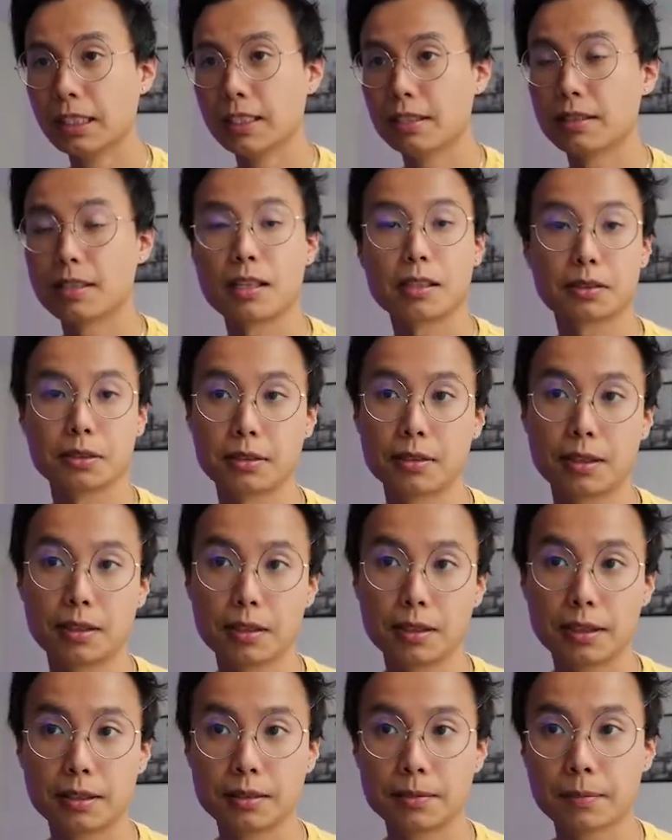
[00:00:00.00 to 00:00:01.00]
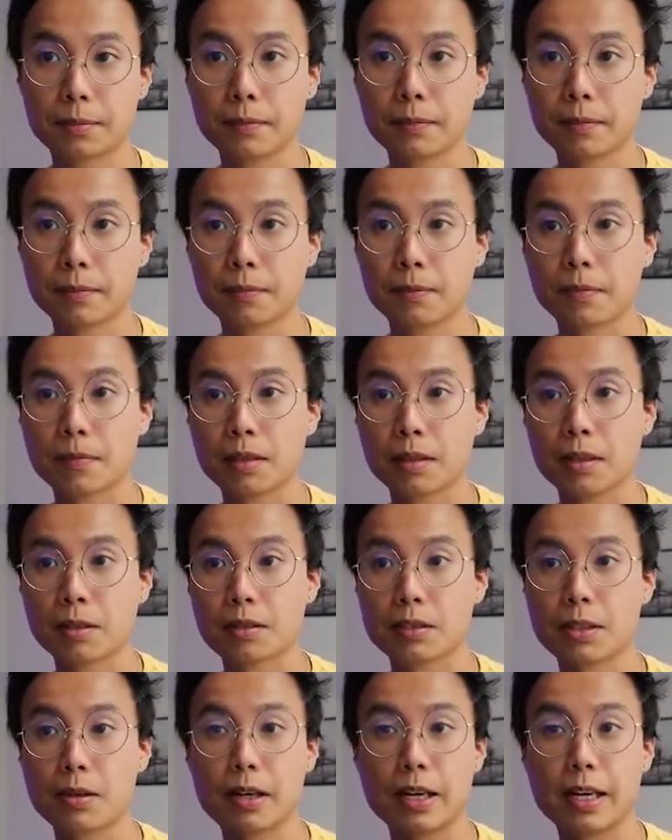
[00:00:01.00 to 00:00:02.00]
Toxicroak.
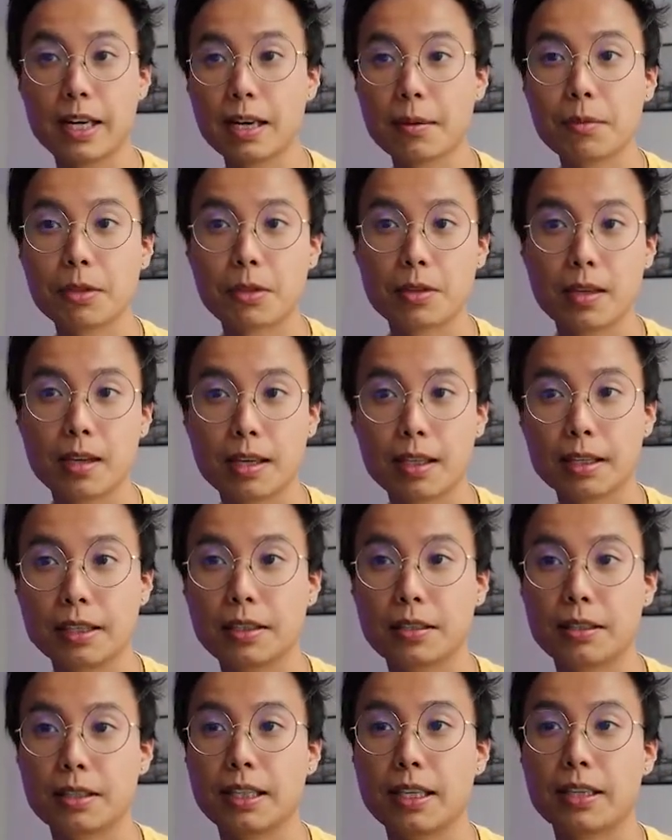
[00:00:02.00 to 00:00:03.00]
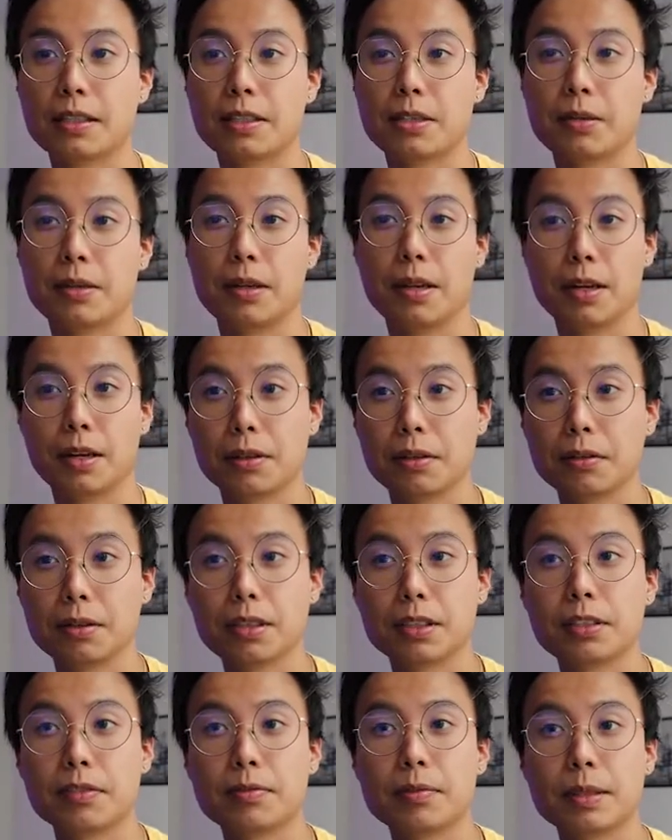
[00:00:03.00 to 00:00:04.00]
So I am trying here to get to another
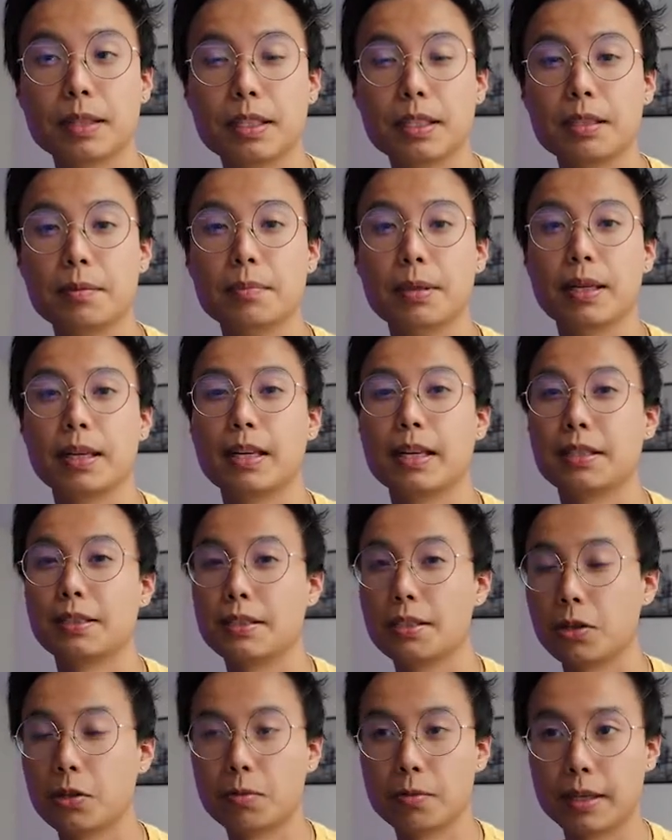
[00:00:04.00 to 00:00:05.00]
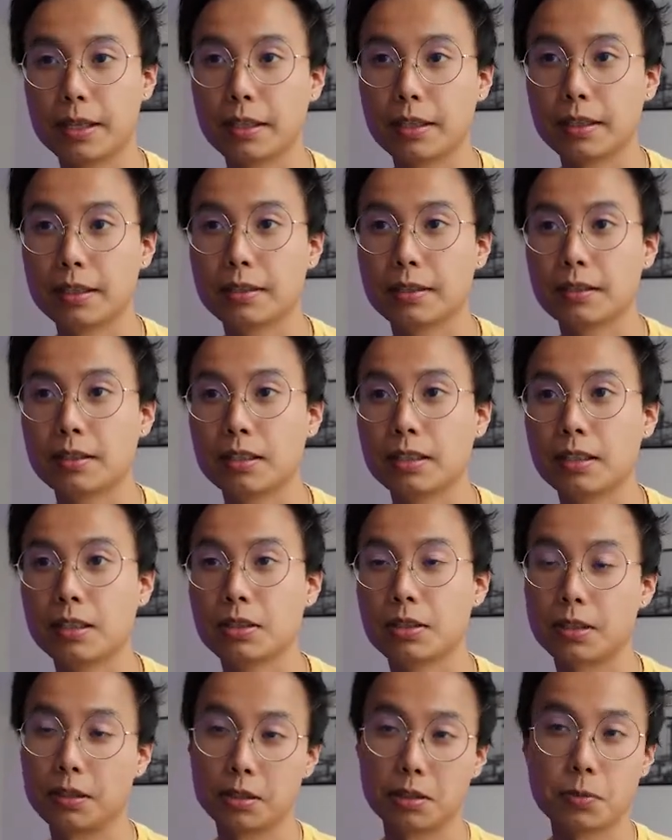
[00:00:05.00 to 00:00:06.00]
Leaf Blade, but I don't make it.
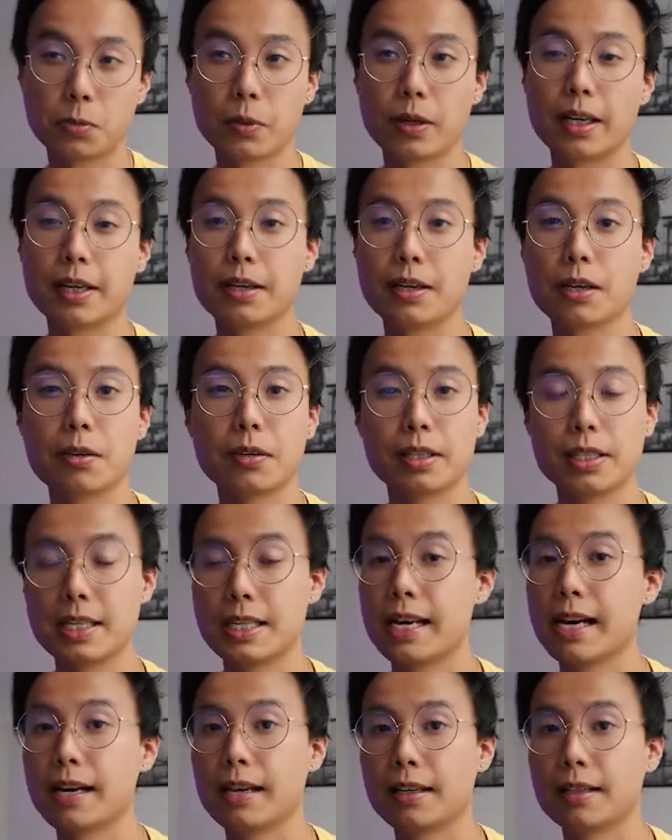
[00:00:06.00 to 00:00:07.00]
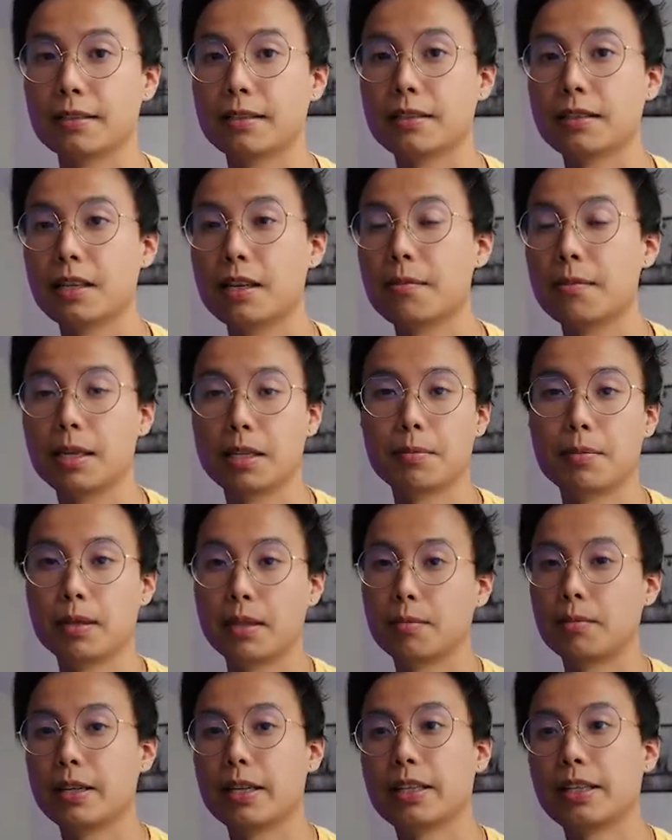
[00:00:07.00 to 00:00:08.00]
So at this point I know that he has a Mud
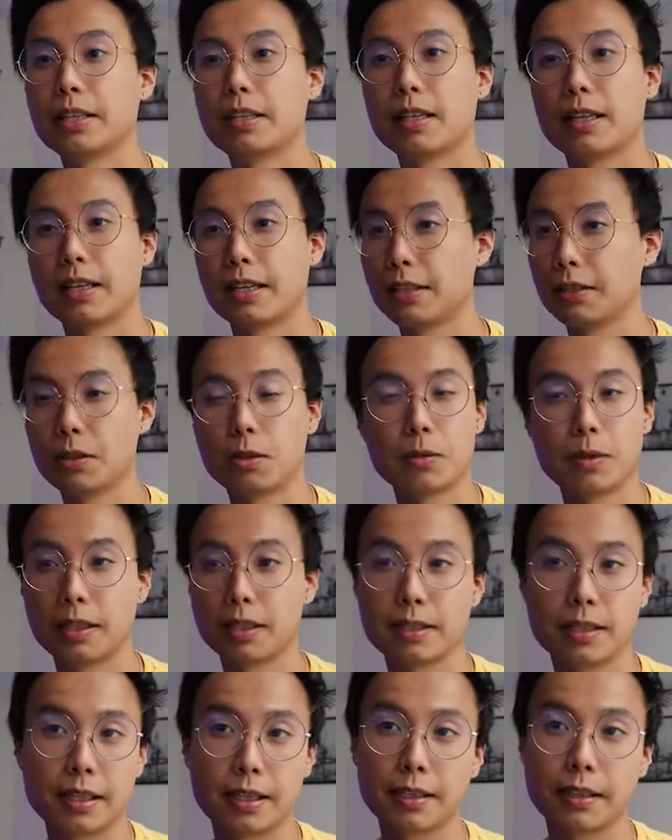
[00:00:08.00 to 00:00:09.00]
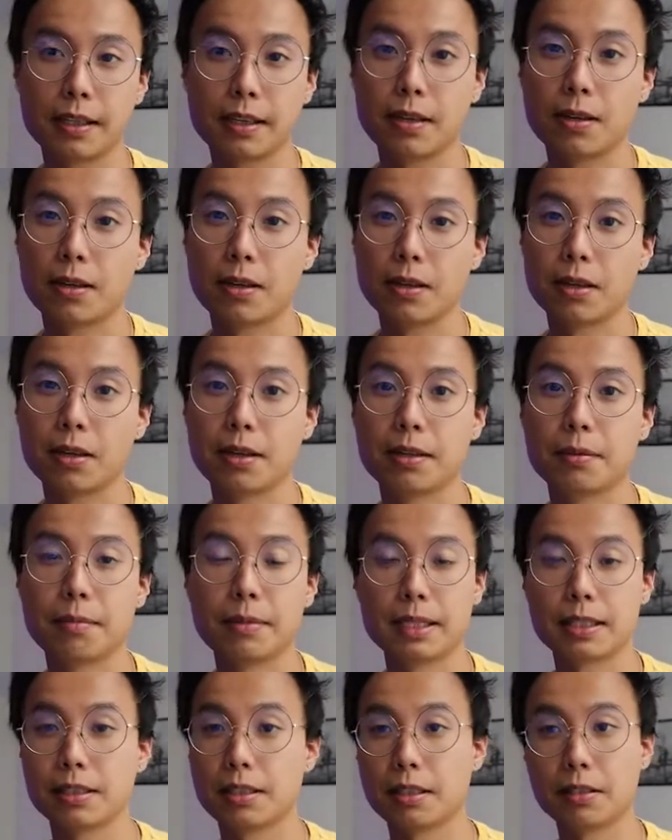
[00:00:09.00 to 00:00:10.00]
Bomb ready, and I don't want to take that on my
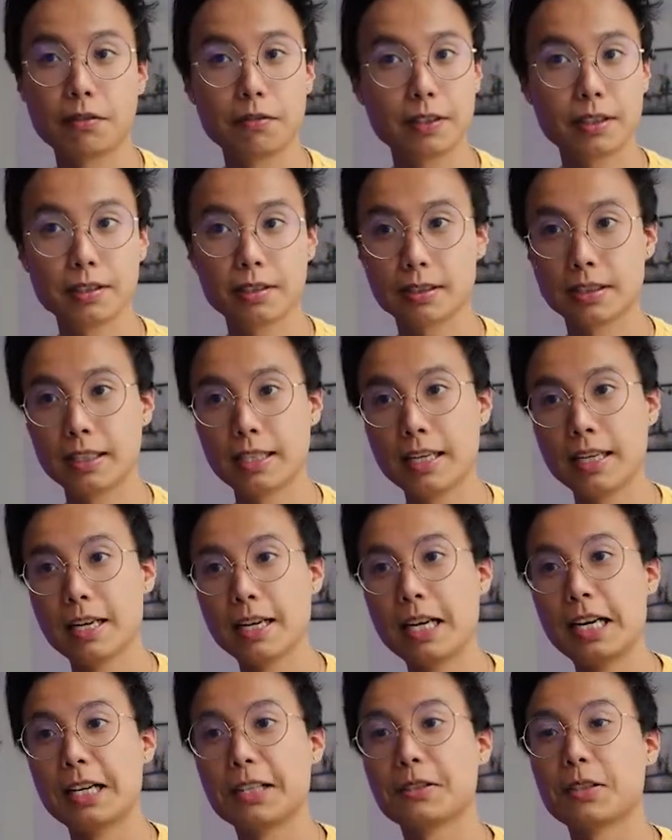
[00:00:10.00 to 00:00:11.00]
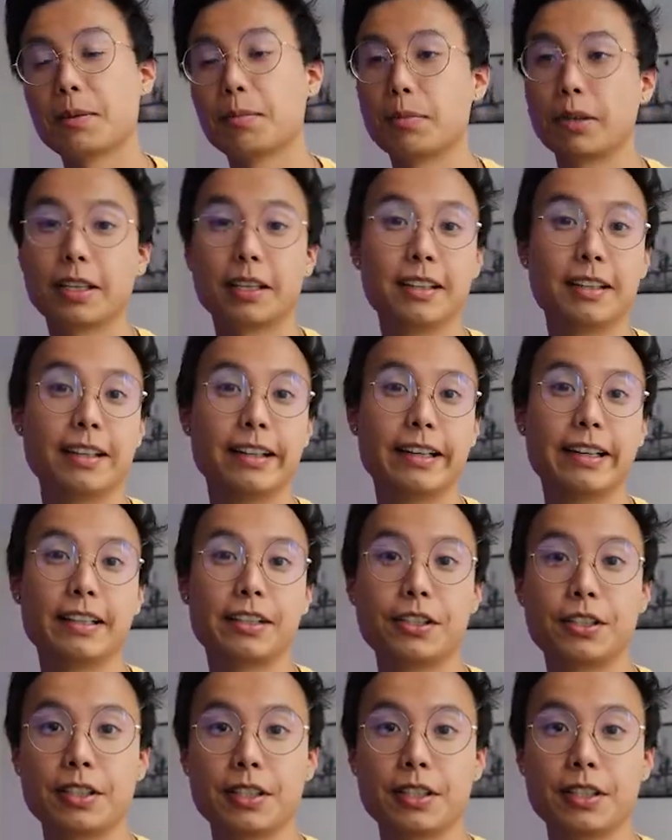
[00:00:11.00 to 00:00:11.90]
Stunfisk. So I'm bringing in